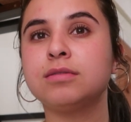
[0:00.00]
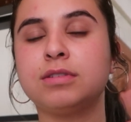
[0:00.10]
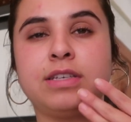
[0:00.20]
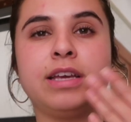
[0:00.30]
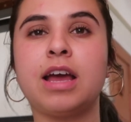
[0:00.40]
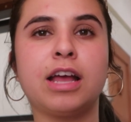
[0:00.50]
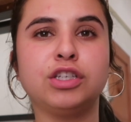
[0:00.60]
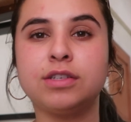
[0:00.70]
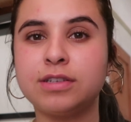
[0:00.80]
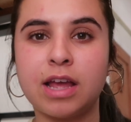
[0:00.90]
see, I
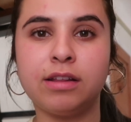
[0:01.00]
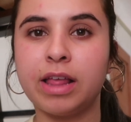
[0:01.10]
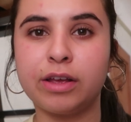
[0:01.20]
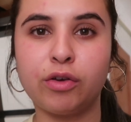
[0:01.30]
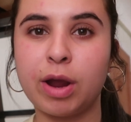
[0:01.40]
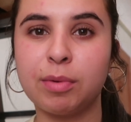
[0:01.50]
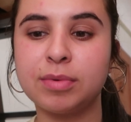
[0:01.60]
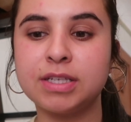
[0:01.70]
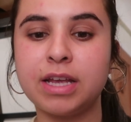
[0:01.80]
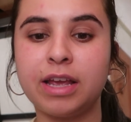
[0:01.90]
just said like a grammar
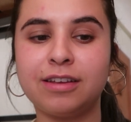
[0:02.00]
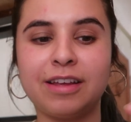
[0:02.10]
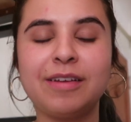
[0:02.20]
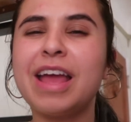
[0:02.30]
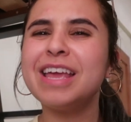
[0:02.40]
mistake.